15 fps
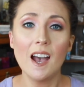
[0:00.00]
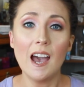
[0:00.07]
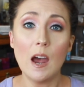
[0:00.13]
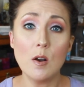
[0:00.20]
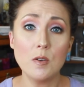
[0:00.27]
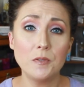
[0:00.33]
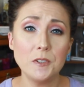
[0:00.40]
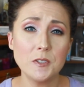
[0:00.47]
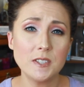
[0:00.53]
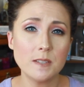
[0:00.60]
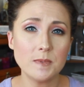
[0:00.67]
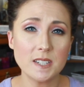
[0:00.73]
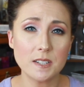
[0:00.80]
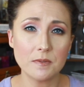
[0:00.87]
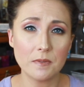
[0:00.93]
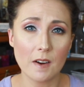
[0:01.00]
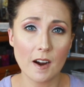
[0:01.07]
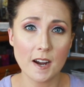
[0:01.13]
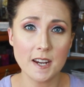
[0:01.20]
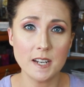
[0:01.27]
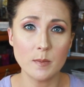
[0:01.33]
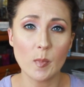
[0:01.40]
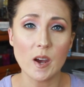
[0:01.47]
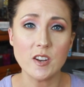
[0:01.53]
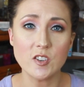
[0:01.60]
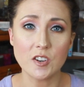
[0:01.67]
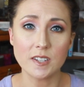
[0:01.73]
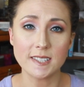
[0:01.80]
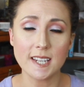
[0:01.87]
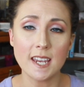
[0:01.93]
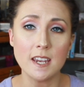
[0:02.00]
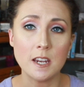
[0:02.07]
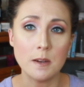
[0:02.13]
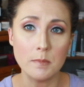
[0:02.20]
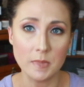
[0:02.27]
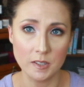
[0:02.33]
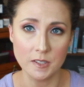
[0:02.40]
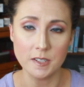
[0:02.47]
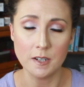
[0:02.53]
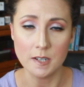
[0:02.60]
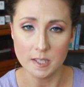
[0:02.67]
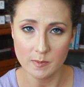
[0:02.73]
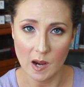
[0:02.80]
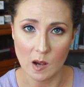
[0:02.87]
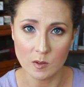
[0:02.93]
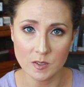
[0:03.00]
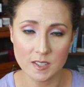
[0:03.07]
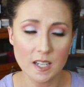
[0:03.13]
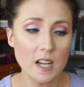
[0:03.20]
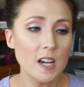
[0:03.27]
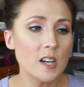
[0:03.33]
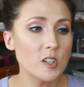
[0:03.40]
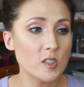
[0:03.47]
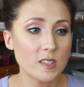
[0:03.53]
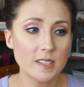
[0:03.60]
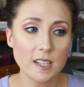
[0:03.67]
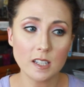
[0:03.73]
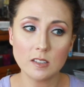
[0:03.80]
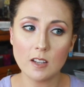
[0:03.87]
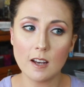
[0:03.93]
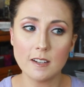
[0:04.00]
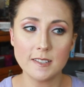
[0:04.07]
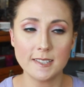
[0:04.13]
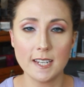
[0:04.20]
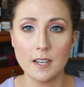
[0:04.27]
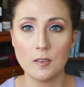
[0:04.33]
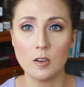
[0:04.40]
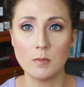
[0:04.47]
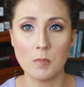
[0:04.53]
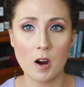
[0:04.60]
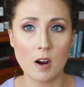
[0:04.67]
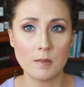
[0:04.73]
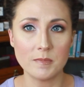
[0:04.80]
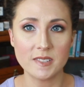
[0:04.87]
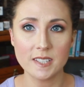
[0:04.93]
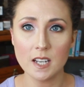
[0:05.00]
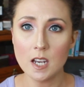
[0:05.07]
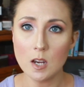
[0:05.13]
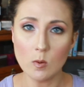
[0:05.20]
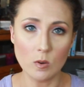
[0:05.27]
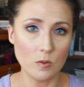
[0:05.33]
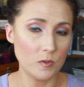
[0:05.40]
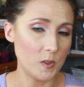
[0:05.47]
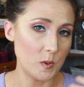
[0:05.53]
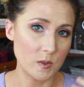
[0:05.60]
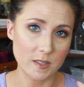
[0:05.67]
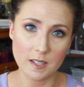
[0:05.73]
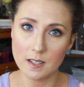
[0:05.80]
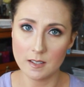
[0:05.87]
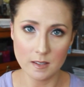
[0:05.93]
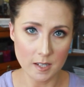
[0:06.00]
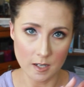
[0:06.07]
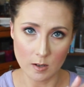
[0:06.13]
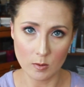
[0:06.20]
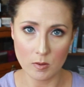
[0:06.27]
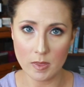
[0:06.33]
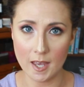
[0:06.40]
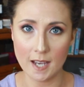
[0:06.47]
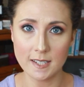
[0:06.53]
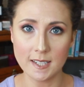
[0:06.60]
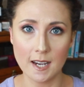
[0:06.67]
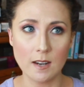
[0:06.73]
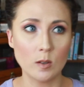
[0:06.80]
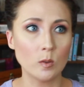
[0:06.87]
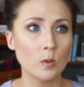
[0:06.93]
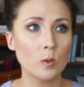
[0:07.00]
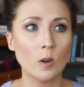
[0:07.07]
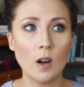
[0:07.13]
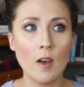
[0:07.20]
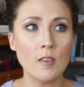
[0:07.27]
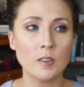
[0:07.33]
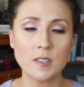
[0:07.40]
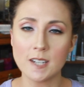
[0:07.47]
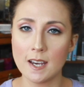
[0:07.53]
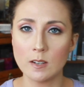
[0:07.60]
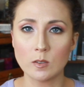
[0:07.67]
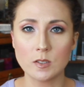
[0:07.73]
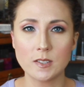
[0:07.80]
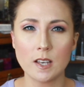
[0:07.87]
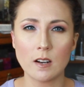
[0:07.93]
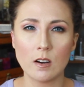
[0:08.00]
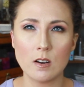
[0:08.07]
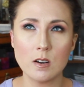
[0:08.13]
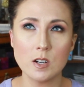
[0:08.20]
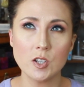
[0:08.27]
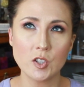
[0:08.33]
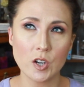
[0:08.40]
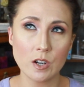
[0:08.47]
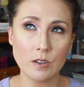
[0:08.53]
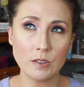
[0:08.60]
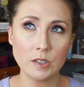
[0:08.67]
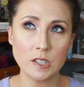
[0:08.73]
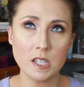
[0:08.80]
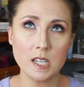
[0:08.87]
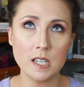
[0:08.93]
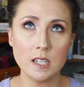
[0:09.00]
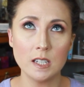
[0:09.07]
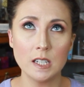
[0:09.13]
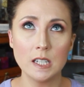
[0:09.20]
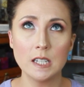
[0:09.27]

I refuse to be defined by just a military spouse, just like a lot of stay-at-home moms refuse, you know, that title or other titles that are generally,